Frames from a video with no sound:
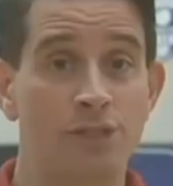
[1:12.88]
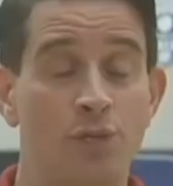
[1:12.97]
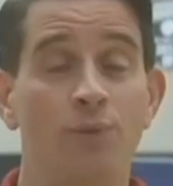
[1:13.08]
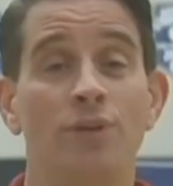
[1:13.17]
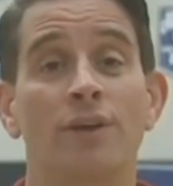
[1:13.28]
and
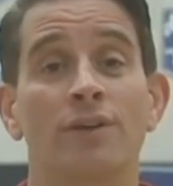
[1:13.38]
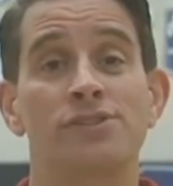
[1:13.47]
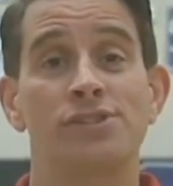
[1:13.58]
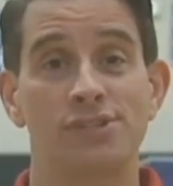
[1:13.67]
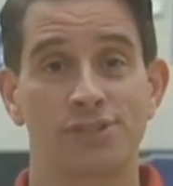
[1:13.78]
two
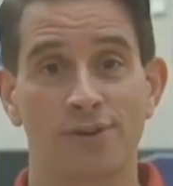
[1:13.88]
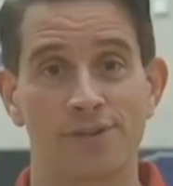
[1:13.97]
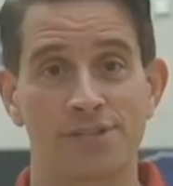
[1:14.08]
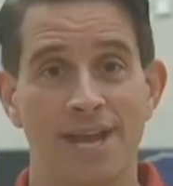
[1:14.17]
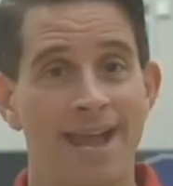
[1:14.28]
younger
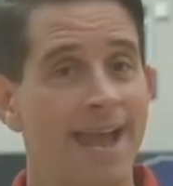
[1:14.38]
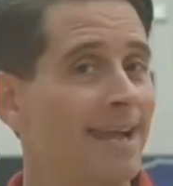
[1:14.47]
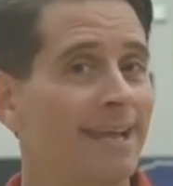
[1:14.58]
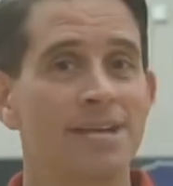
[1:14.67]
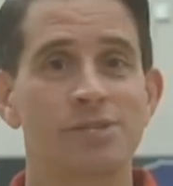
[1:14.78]
sisters.
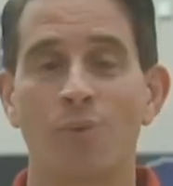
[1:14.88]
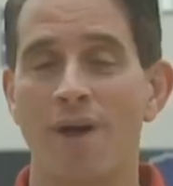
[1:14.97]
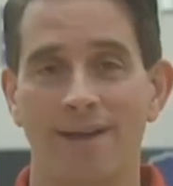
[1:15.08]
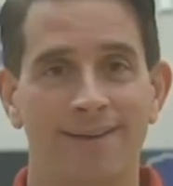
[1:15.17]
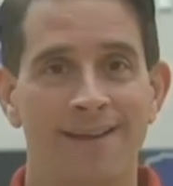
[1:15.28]
And guess
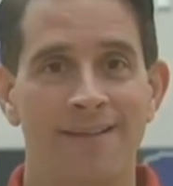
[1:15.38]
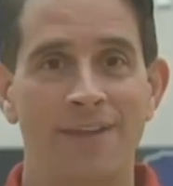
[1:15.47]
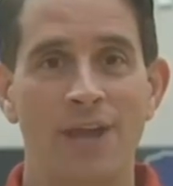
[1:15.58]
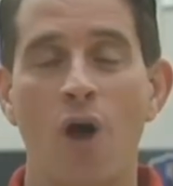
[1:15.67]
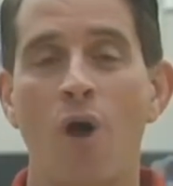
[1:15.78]
what?
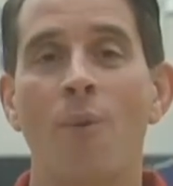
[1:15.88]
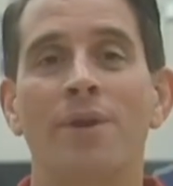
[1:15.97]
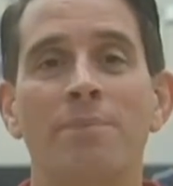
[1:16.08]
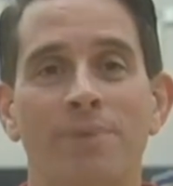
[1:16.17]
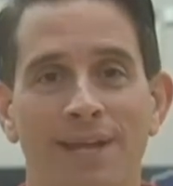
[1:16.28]
They all
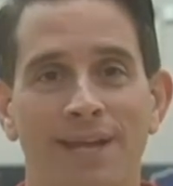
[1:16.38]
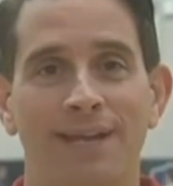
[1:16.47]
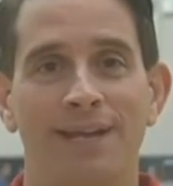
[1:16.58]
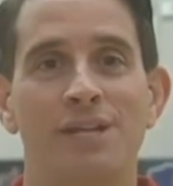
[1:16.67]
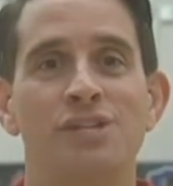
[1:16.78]
want to
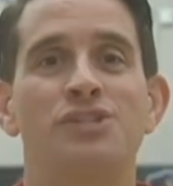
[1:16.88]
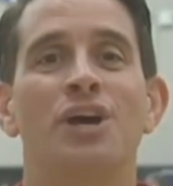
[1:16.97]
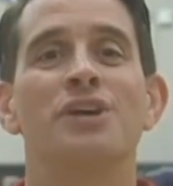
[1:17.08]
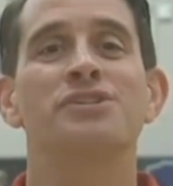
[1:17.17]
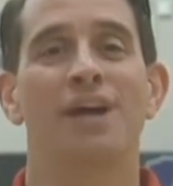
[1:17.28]
be
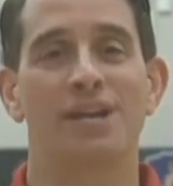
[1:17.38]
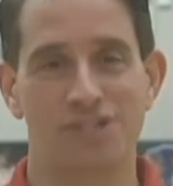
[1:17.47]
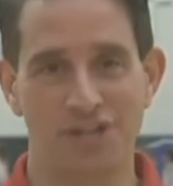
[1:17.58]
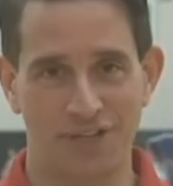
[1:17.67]
just like